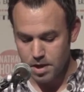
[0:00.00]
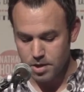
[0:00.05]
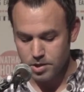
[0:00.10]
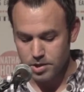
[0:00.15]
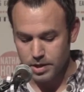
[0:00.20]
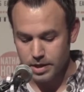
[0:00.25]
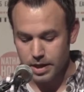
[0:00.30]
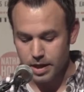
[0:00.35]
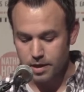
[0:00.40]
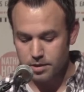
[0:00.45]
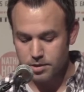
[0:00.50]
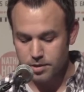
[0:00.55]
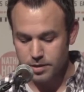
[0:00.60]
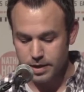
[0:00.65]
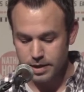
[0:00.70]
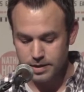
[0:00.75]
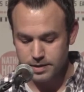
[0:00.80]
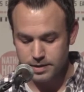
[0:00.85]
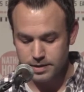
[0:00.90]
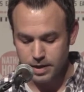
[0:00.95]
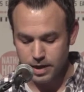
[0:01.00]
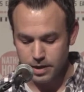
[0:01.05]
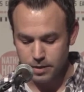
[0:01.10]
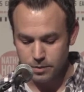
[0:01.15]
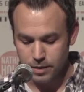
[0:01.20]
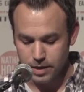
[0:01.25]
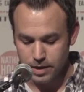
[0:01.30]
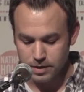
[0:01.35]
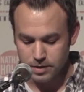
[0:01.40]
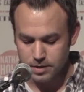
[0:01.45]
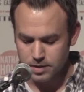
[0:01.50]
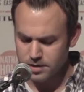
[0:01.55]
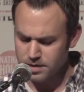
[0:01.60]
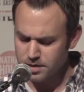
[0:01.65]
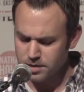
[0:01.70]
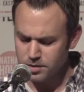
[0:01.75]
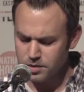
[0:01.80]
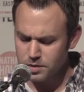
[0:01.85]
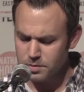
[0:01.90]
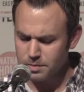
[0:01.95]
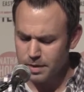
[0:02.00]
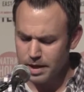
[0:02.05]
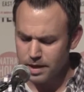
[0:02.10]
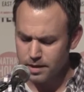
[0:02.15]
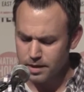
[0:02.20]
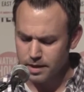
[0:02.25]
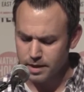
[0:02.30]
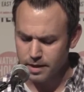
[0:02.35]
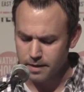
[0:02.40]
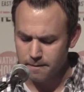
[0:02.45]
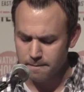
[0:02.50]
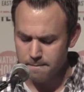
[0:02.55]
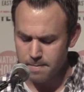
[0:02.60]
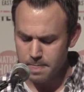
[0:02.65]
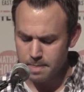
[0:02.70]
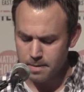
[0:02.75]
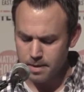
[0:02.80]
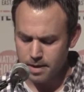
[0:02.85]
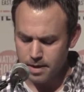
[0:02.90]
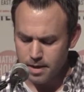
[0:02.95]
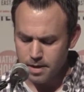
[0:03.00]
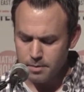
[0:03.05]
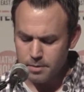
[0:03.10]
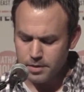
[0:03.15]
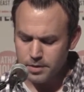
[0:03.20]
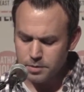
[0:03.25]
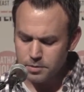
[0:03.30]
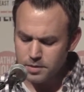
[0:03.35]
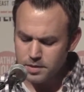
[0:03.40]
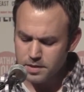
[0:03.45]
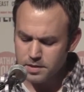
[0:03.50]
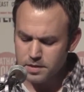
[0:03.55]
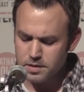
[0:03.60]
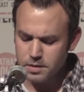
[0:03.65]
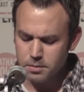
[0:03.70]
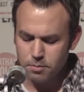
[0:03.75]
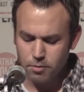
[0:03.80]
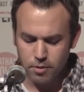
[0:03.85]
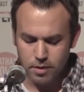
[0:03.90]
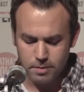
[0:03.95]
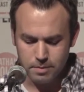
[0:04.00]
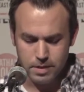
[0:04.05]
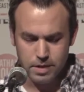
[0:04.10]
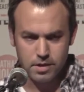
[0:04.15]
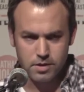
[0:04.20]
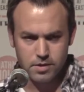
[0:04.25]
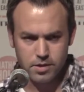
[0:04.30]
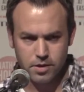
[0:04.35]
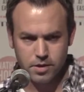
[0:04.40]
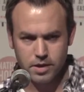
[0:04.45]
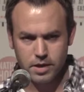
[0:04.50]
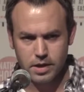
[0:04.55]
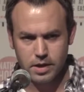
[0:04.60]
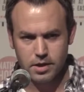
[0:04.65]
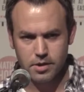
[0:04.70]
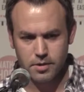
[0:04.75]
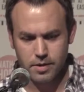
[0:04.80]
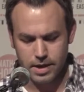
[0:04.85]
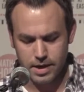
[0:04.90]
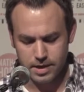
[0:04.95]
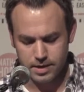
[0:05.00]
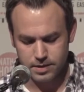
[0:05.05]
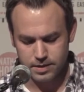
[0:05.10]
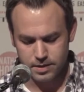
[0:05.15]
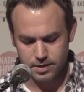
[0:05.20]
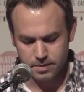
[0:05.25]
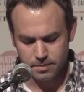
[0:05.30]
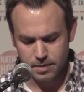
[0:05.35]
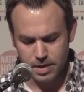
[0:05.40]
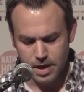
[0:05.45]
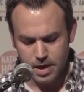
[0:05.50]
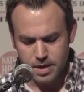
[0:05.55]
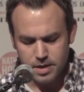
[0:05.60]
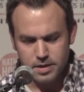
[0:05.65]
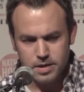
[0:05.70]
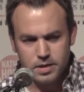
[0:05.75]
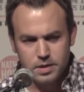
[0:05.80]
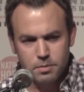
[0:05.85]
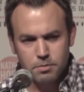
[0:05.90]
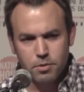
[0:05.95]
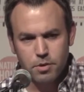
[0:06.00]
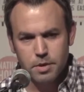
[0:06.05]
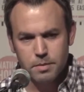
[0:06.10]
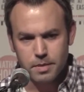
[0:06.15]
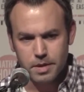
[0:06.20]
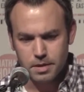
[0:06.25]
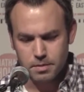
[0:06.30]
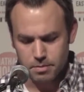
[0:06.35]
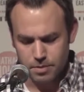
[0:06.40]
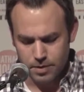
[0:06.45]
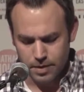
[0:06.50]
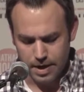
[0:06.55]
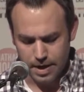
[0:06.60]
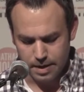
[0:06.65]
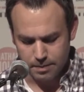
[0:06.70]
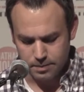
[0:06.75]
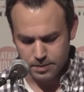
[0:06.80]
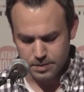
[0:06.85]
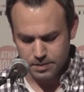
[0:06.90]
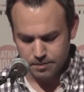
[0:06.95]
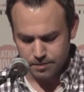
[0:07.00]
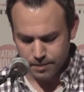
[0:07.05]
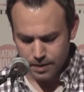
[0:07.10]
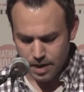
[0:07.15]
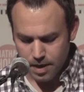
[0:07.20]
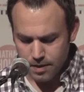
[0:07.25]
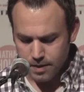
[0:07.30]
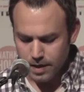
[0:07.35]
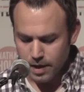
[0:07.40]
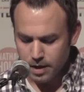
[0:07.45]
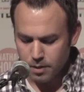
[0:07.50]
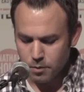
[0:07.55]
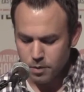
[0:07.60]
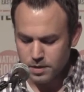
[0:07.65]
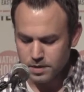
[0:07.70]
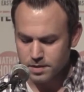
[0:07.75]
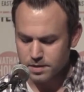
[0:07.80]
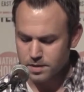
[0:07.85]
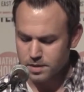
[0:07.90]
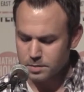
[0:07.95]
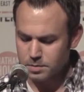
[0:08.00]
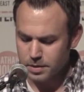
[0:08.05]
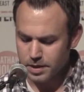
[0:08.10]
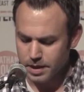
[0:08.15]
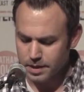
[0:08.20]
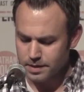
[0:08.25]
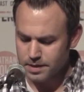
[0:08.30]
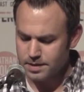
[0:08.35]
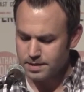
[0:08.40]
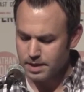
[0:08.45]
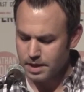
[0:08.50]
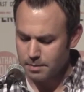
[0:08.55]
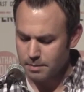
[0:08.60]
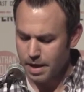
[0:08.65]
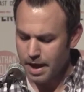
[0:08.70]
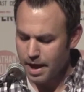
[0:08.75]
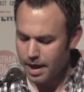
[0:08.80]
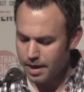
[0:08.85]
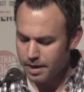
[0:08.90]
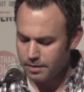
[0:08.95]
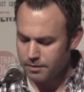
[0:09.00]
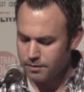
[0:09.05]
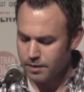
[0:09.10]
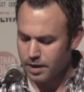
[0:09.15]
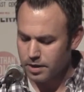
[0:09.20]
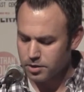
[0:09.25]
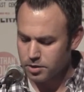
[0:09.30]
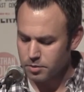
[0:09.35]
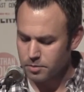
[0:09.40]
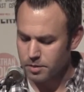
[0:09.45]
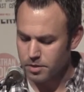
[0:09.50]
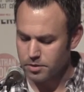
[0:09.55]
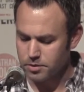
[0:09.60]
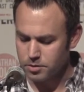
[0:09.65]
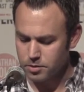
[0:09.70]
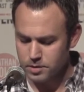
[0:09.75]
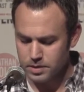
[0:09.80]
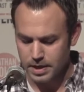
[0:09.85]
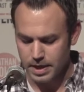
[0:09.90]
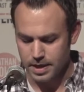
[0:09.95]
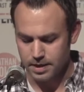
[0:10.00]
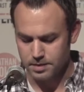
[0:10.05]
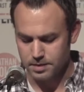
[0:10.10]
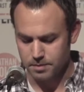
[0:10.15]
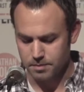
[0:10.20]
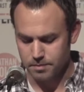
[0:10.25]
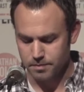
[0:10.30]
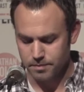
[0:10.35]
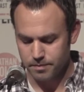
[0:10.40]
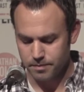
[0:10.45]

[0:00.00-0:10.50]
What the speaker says: She cocked her head sideways, still smiling, but there was a disappointment darkening her eyes. Disappointment, perhaps, that I wasn't displaying the same high-volume enthusiasm.